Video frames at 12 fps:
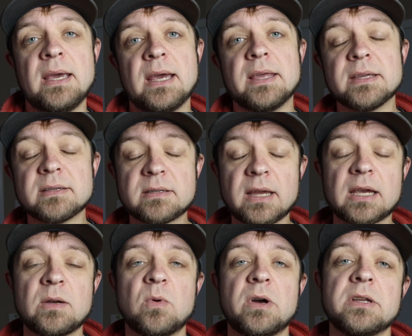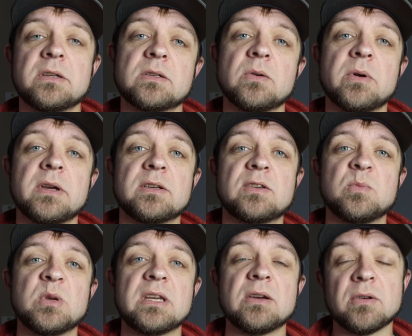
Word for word: And the second one is going to be,